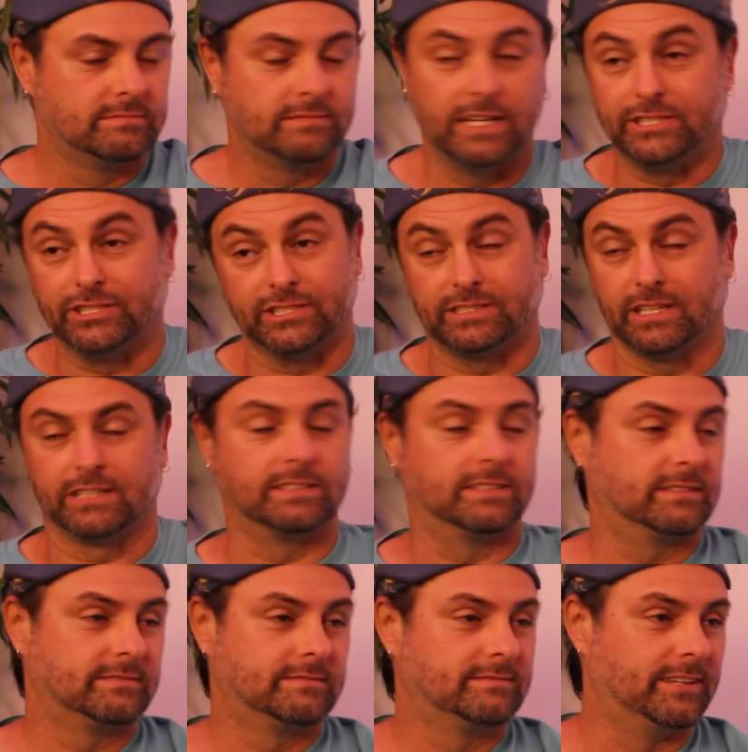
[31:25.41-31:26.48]
It just
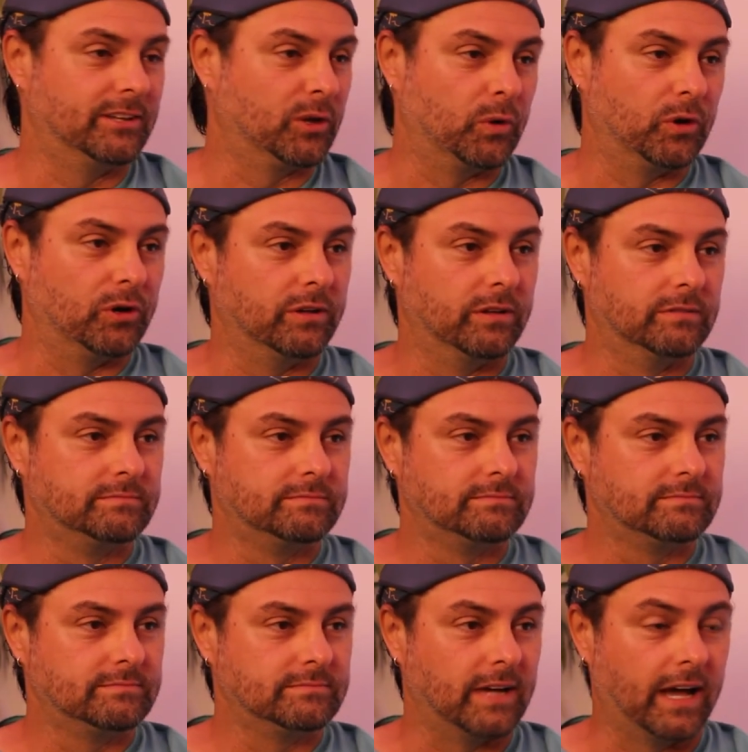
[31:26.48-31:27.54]
doesn't in the world.
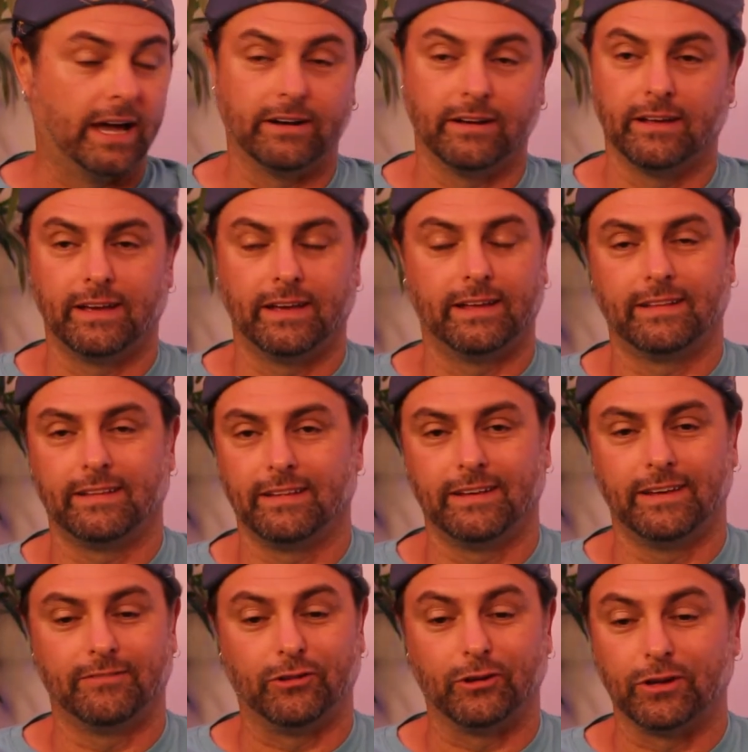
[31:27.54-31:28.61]
I don't,
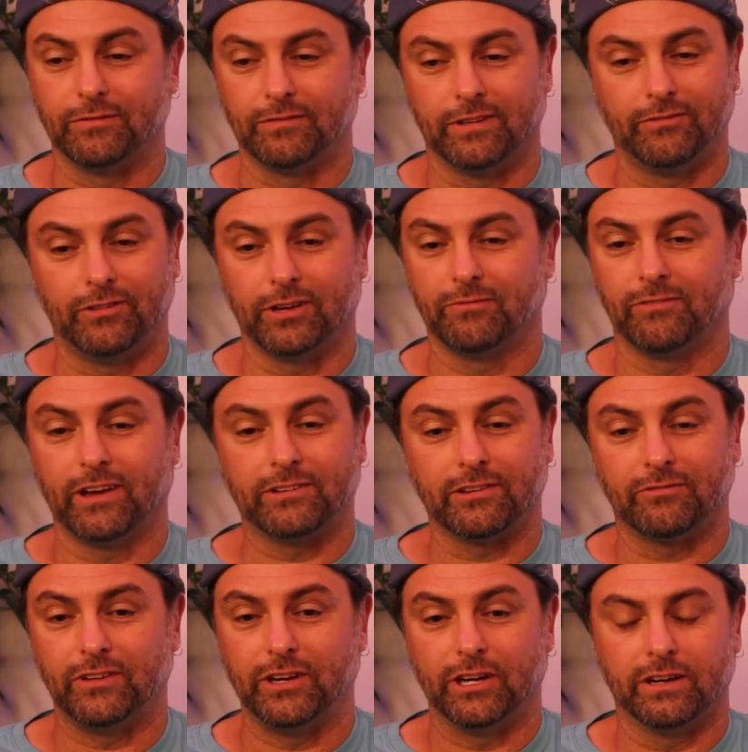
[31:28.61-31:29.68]
if you can, if you can face a
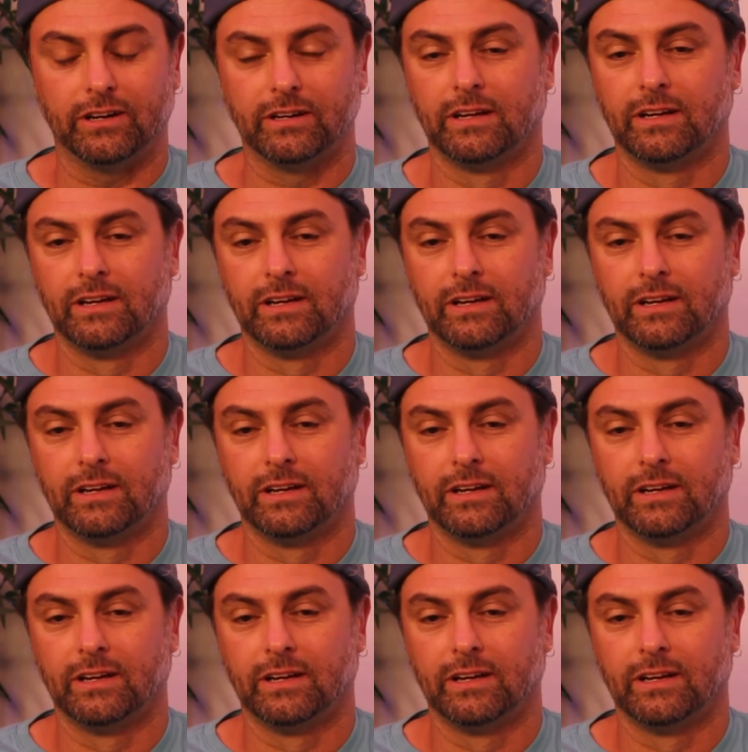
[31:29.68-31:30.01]
fear,